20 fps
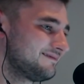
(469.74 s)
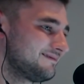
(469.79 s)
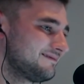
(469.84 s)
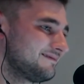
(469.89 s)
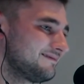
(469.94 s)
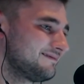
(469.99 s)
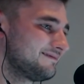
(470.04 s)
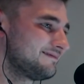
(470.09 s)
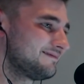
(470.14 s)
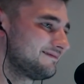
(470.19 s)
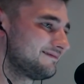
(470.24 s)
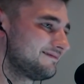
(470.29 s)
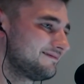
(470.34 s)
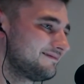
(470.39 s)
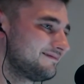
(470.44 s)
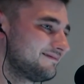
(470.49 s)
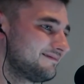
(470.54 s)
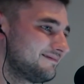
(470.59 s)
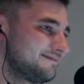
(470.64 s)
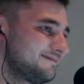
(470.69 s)

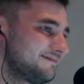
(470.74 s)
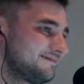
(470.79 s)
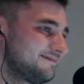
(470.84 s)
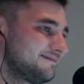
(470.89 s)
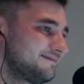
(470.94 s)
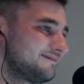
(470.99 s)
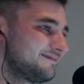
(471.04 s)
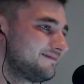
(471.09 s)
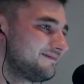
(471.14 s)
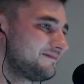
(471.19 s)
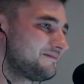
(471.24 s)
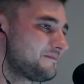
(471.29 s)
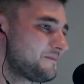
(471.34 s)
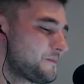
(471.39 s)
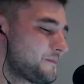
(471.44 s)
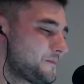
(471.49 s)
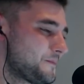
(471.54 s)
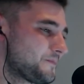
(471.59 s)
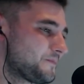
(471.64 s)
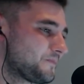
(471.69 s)

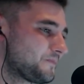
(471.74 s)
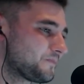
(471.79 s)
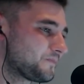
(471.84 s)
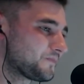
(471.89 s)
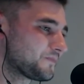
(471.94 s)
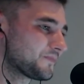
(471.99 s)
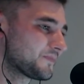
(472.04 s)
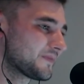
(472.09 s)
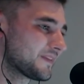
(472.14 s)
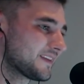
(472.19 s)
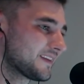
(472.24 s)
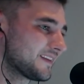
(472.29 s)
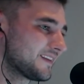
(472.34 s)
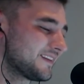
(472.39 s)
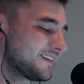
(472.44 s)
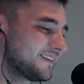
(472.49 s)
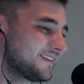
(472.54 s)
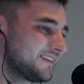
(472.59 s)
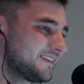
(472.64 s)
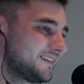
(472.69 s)

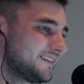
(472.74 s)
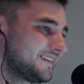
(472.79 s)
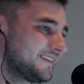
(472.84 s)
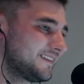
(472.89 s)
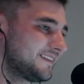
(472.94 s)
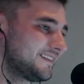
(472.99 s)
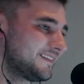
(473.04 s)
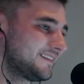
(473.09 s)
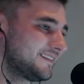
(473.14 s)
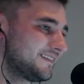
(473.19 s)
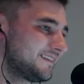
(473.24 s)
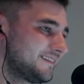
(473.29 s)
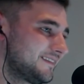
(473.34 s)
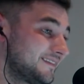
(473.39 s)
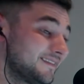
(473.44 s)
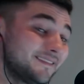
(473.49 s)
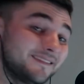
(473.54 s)
[no speech]